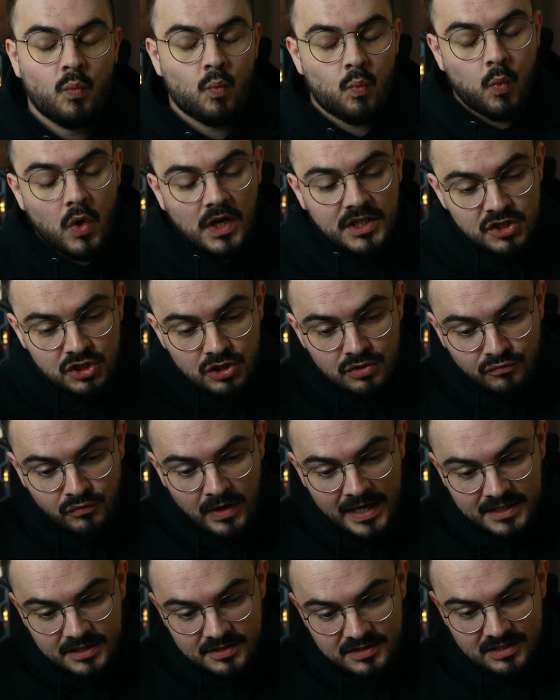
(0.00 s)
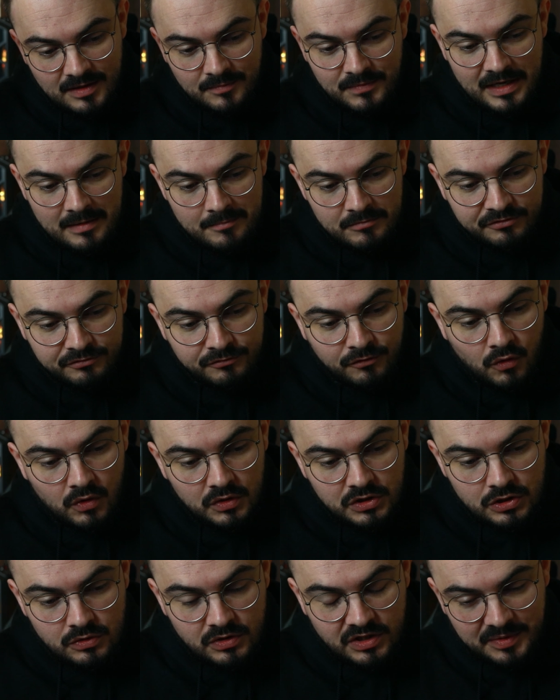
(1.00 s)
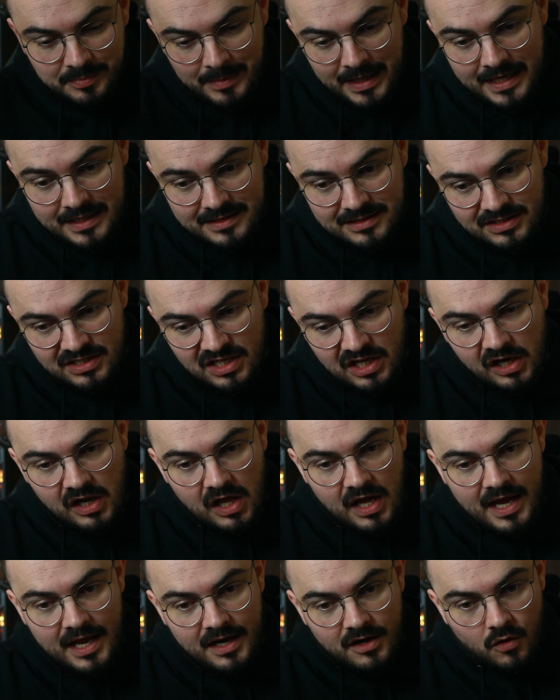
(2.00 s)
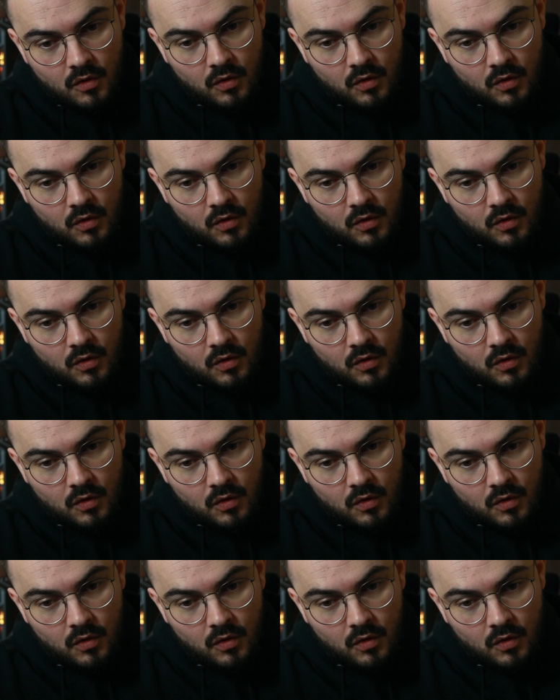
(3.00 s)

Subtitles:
Once you've rendered something before you commit it to the client